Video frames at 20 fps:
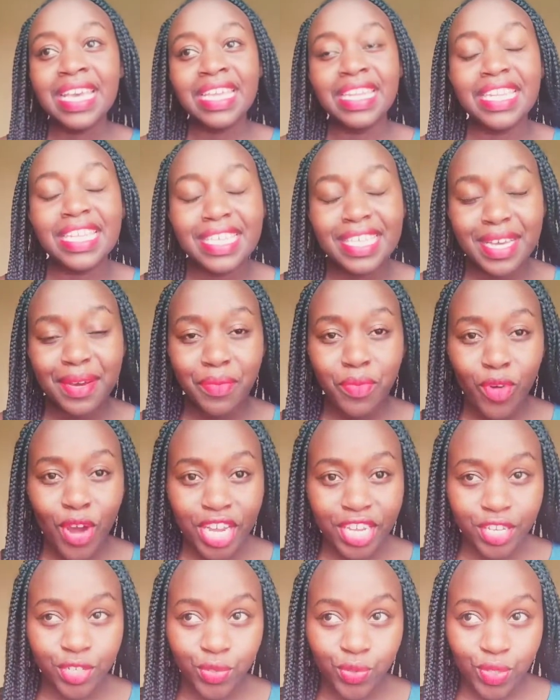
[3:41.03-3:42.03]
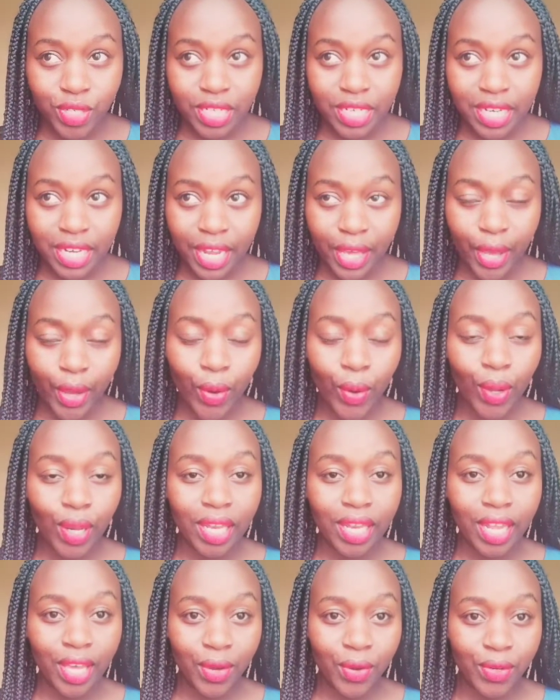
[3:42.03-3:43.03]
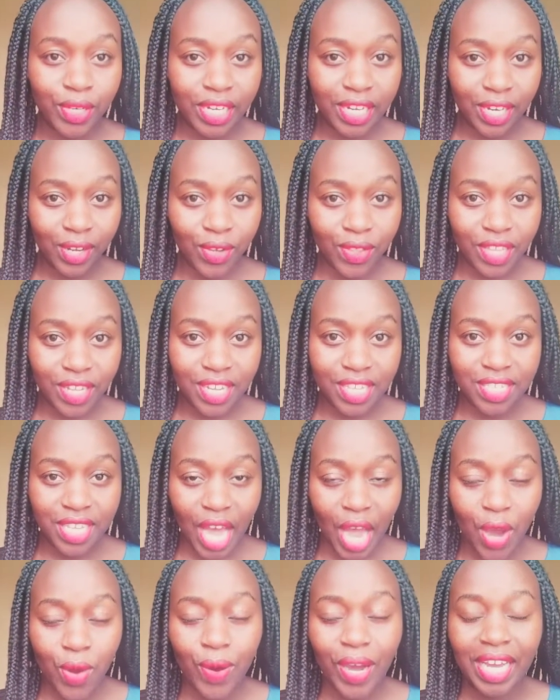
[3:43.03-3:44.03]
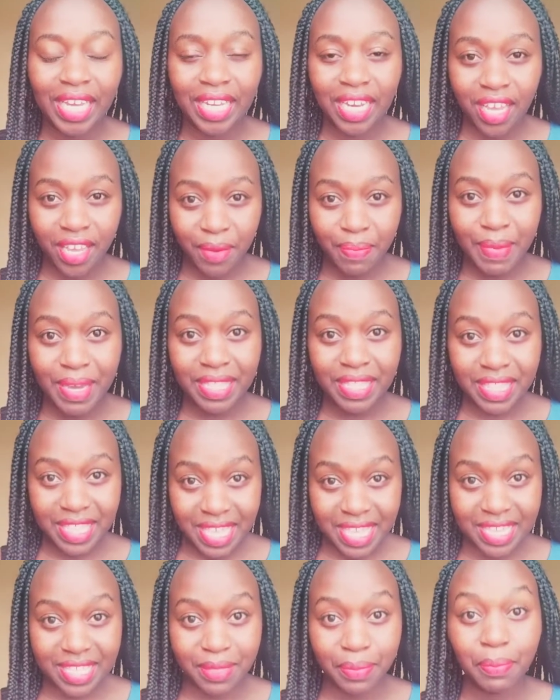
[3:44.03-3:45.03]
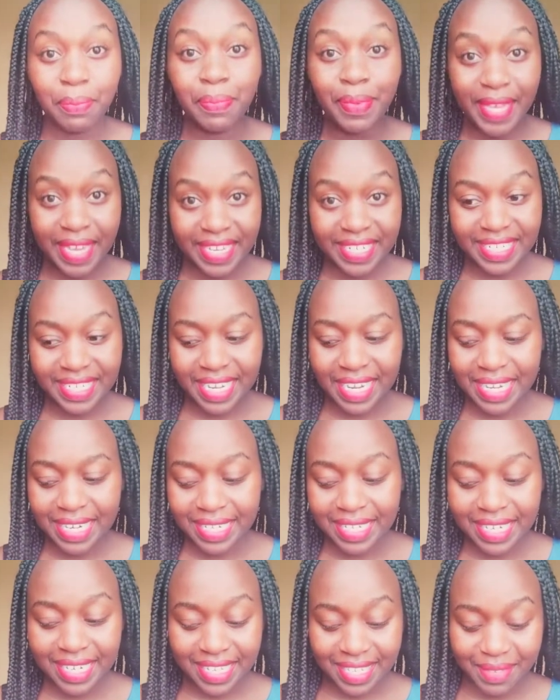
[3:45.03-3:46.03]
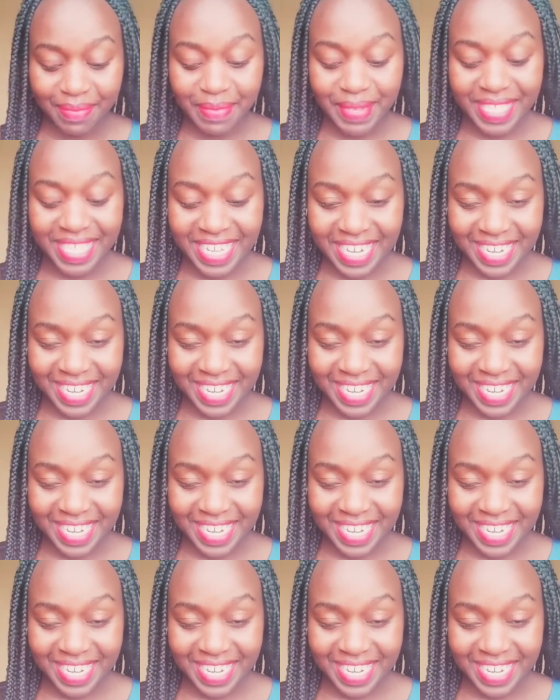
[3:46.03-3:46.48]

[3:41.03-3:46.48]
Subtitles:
Nikiamua kitu ni leo, leo ni leo. That is how I like my things being done. That is me.